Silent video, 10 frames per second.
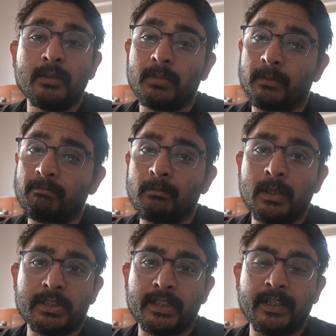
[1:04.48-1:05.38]
but
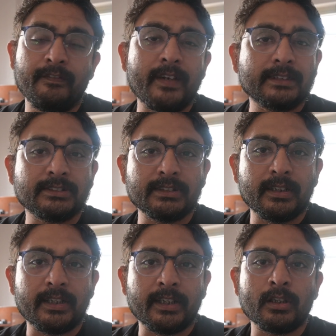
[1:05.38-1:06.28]
much advanced in
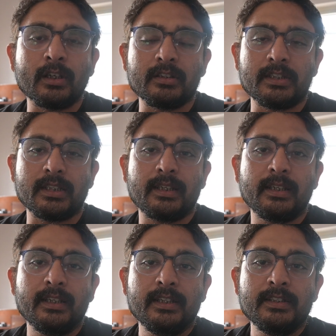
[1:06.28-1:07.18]
the technology.
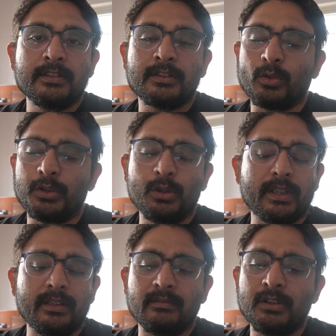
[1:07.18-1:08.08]
So you
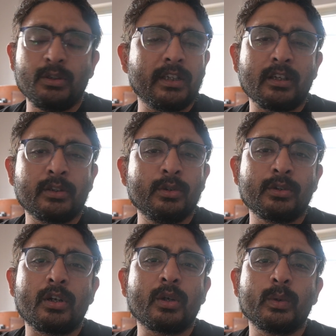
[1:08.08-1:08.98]
cannot go
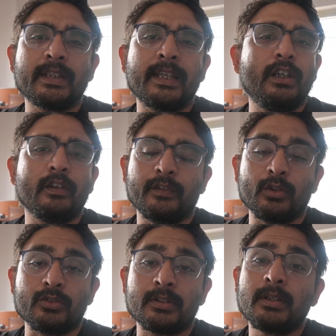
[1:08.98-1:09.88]
wrong with any of
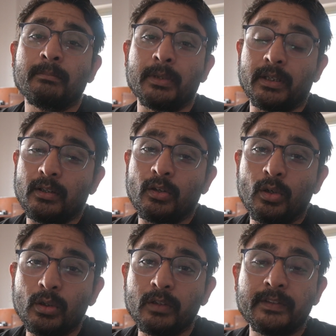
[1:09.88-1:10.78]
those, but
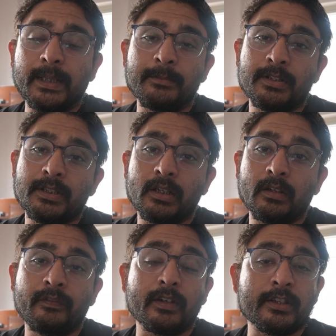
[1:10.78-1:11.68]
all of them
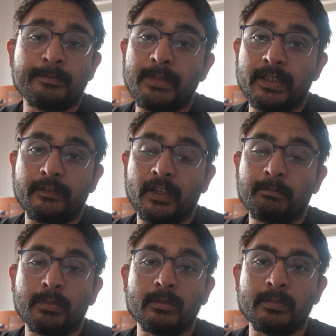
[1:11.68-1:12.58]
serve a
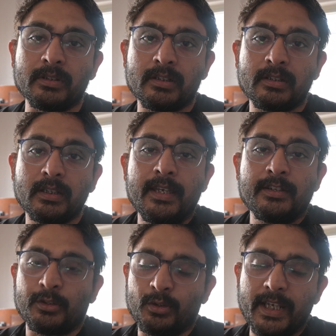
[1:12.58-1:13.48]
specific purpose.
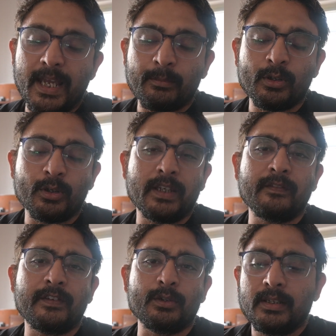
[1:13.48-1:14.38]
So today I'm going to
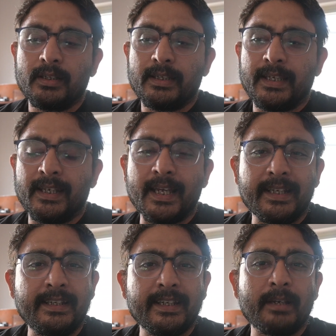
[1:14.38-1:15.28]
give you an
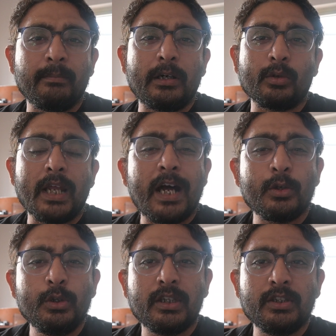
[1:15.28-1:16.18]
idea about how
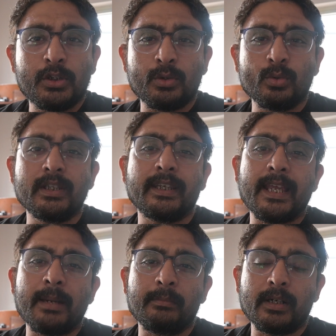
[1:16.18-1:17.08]
you can shoot the
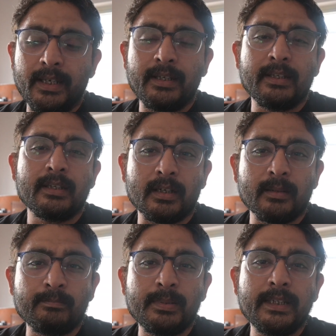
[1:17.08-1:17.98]
camera in a
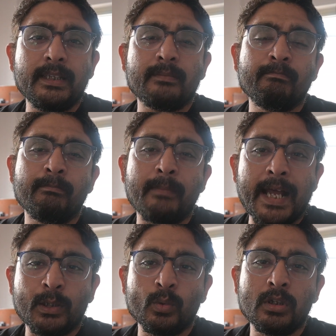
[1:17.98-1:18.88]
complete
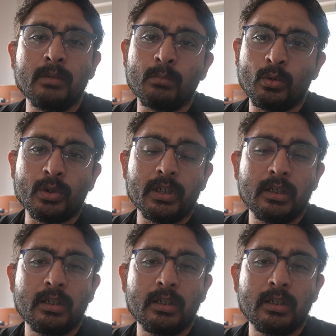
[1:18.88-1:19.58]
manual mode